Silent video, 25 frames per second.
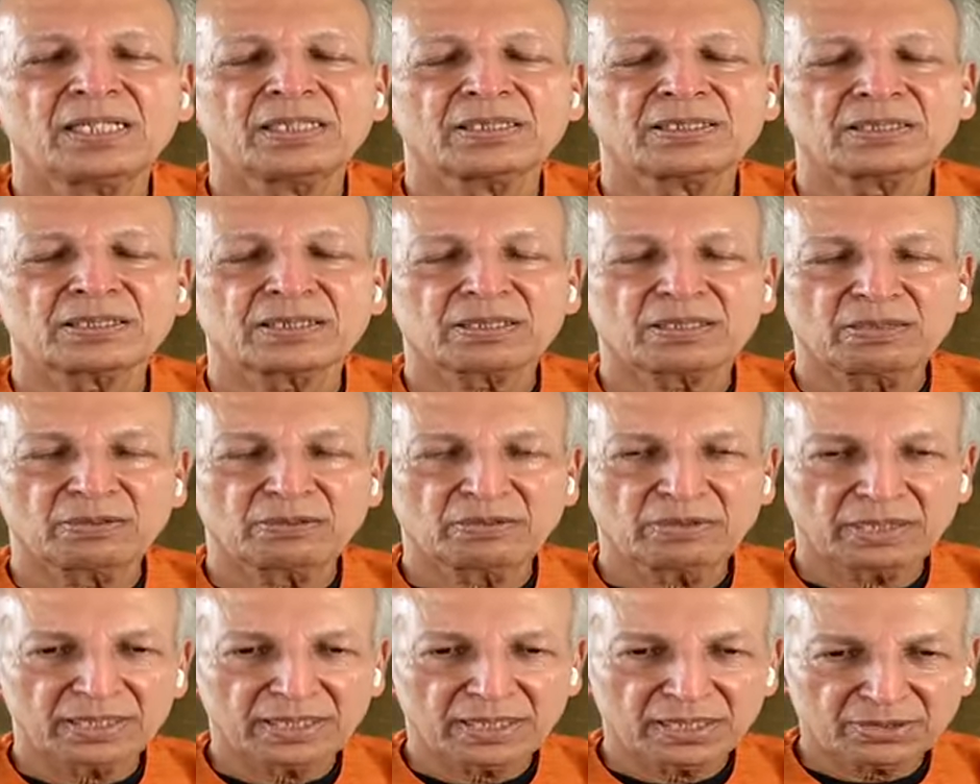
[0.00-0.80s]

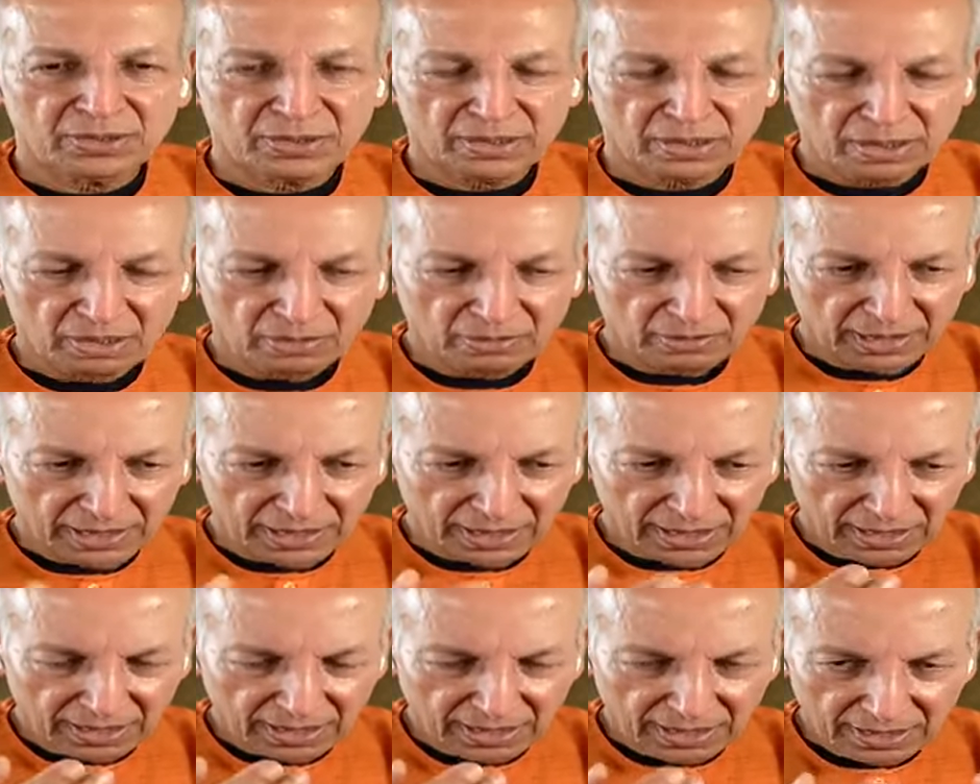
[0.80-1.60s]
slowly and
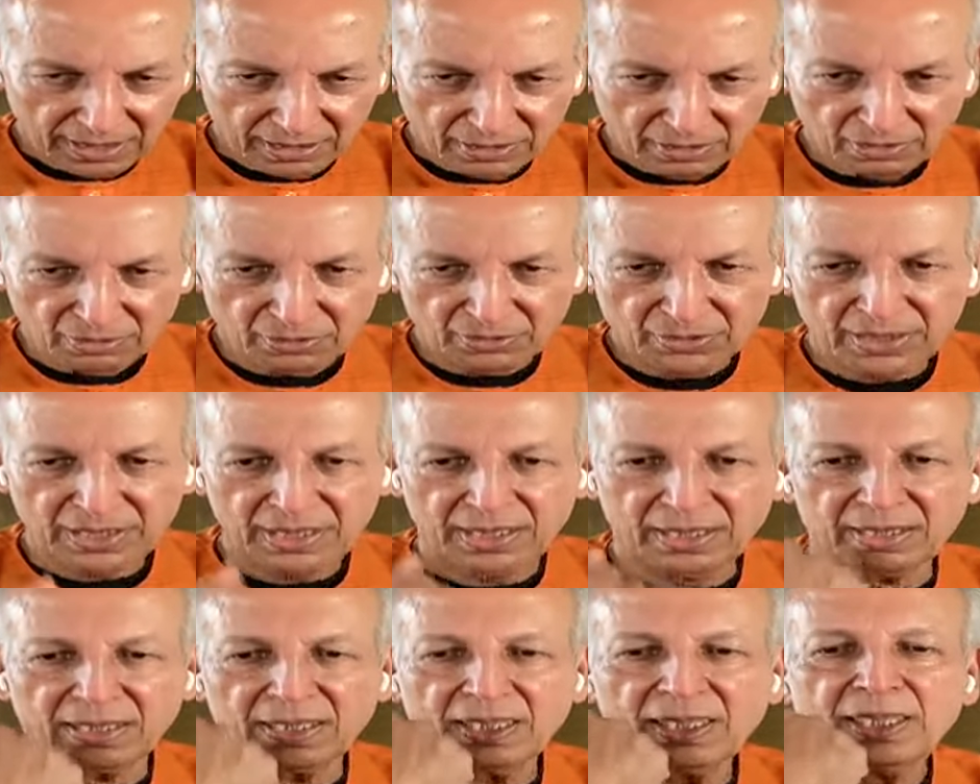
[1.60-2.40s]
slowly goes
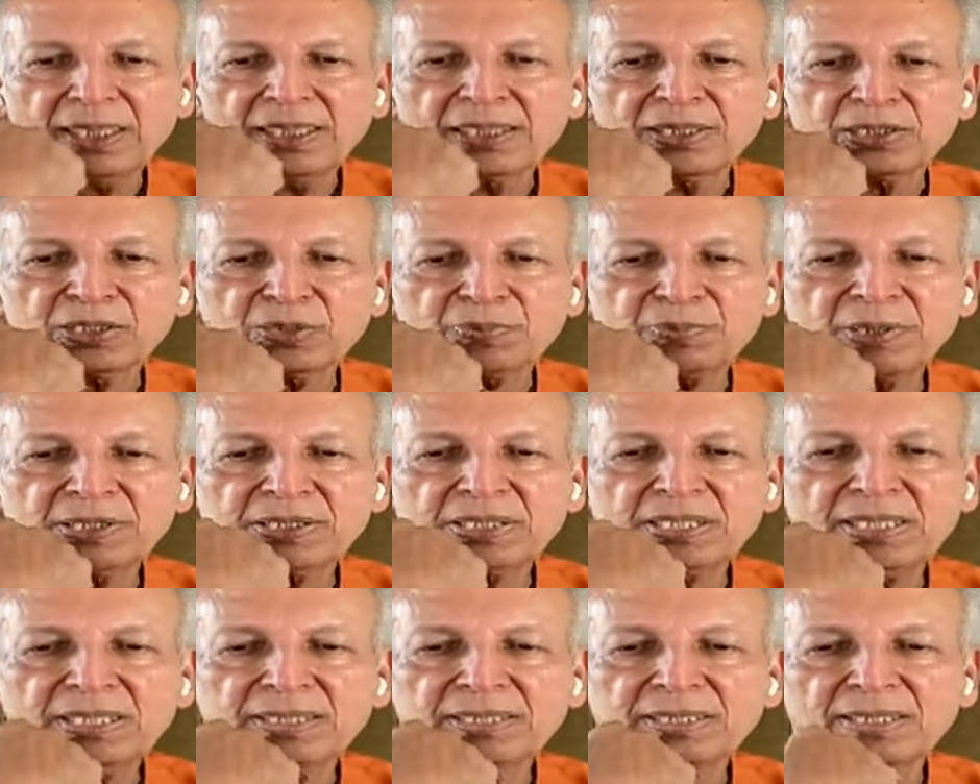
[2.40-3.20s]
in,
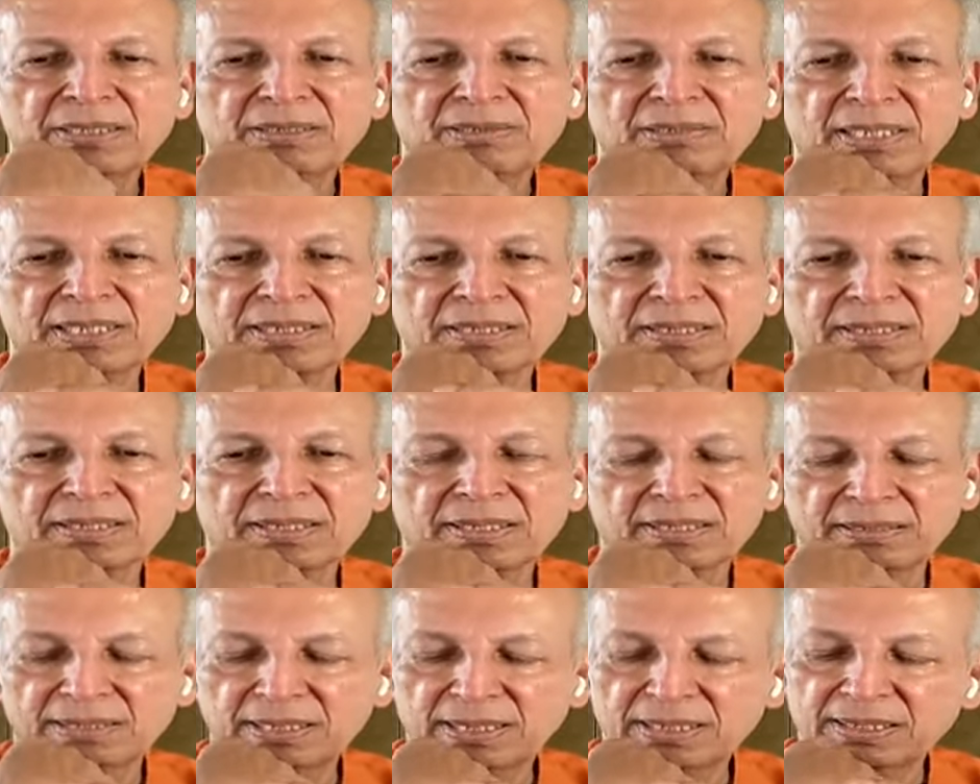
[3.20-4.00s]
especially in the wrist.
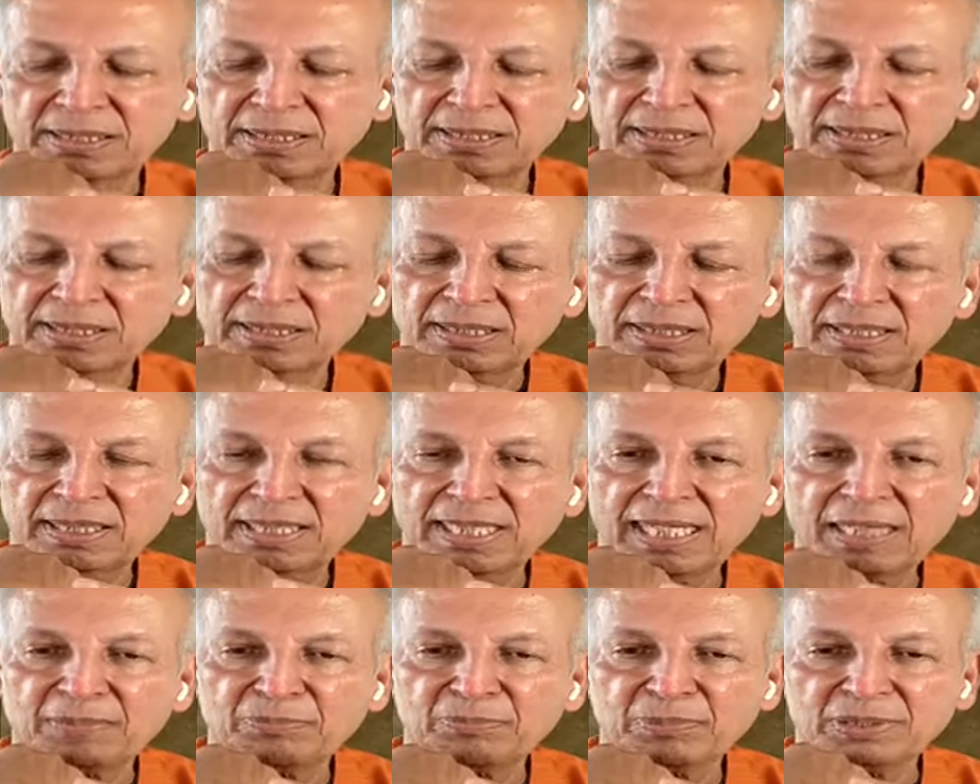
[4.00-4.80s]
this generally
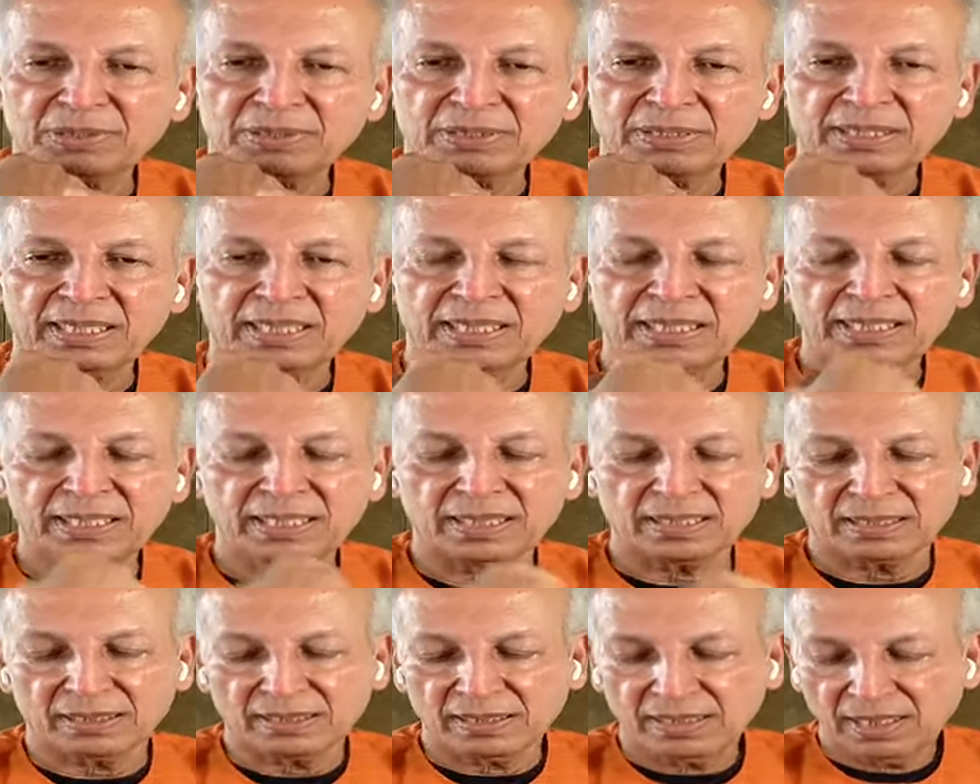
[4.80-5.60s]
happens
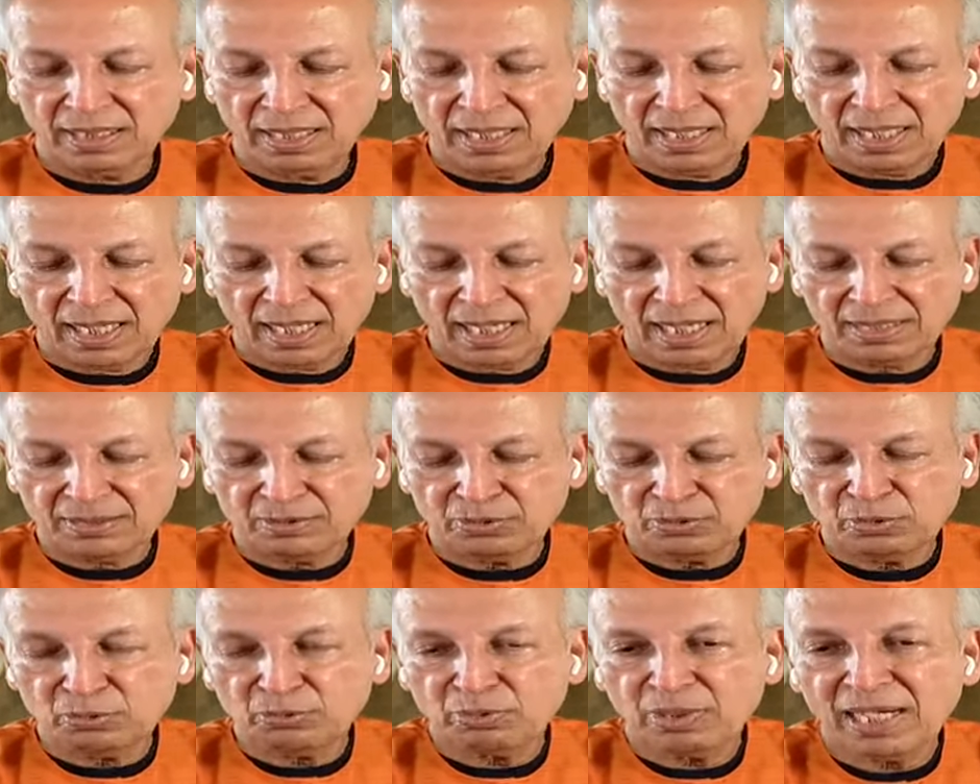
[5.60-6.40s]
here. I
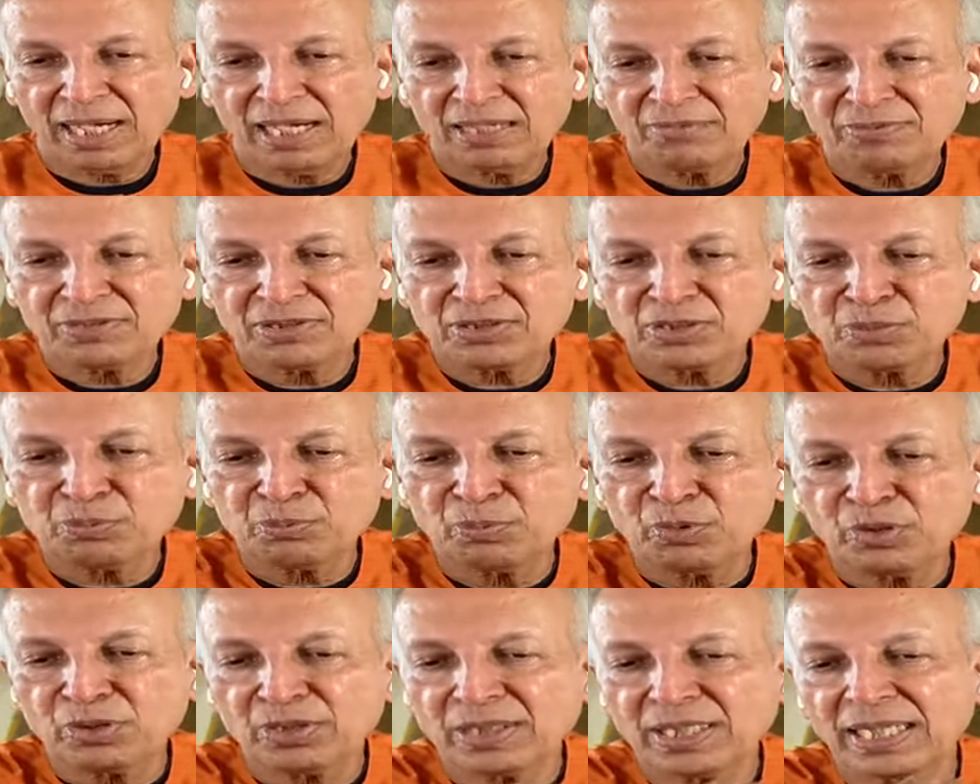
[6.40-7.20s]
do have a
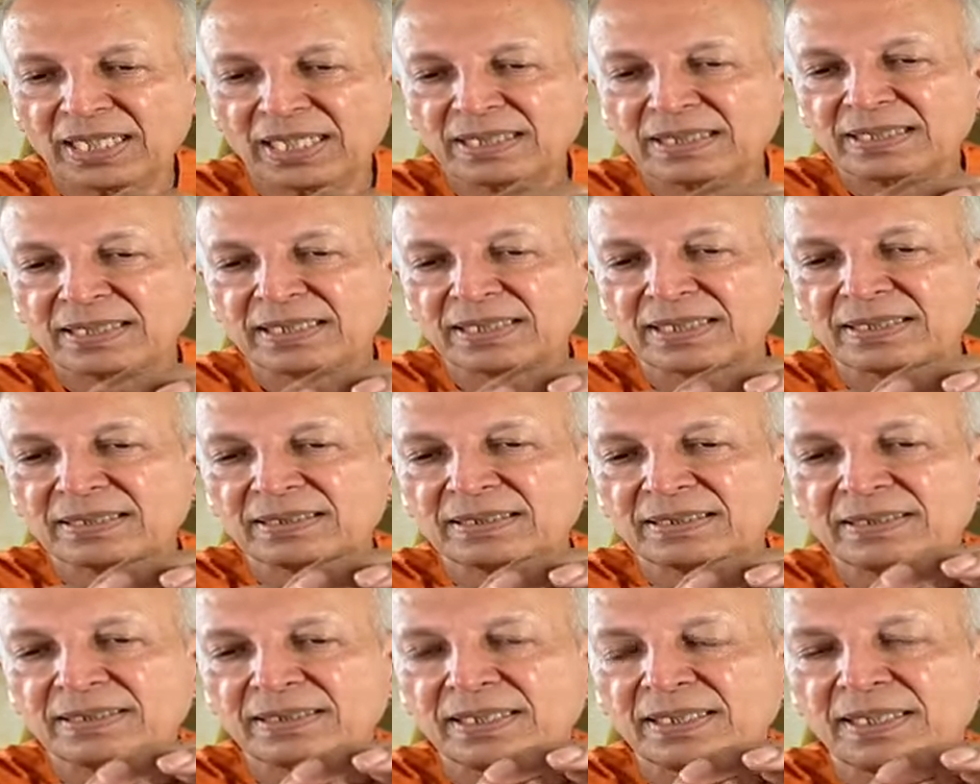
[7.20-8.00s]
small
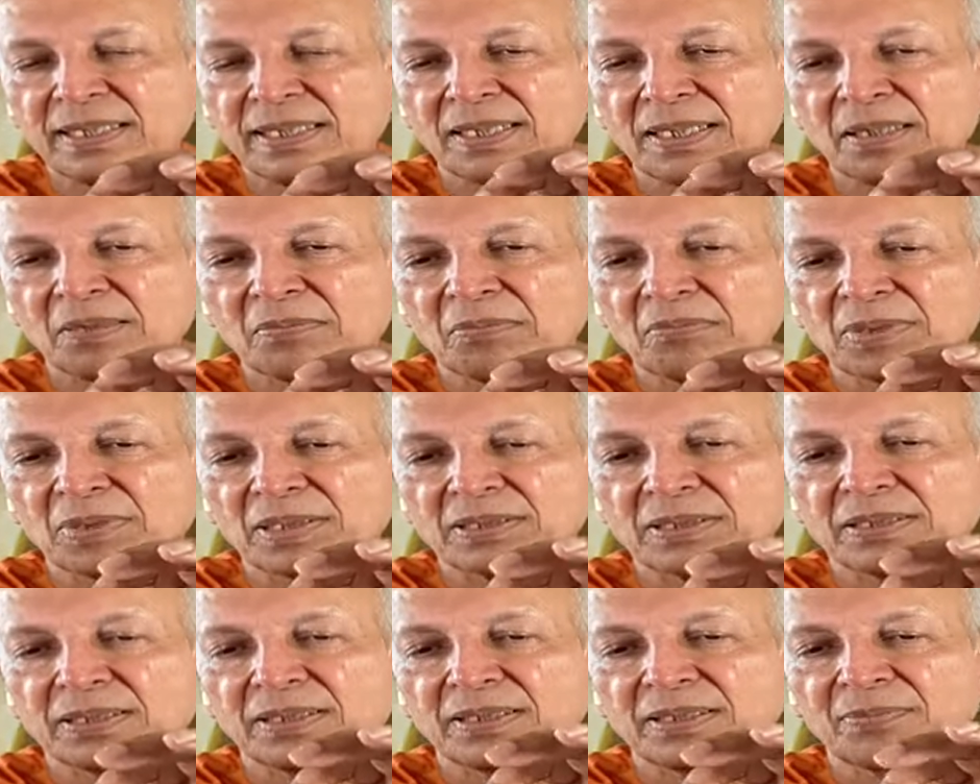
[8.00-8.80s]
ganglion,
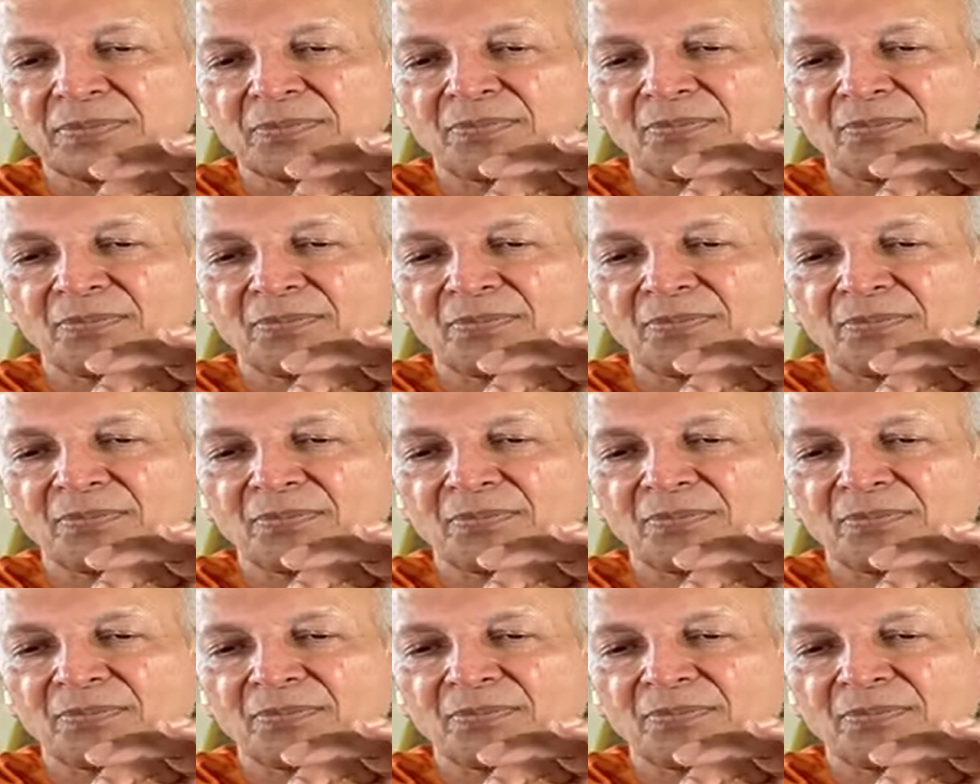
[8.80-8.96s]
but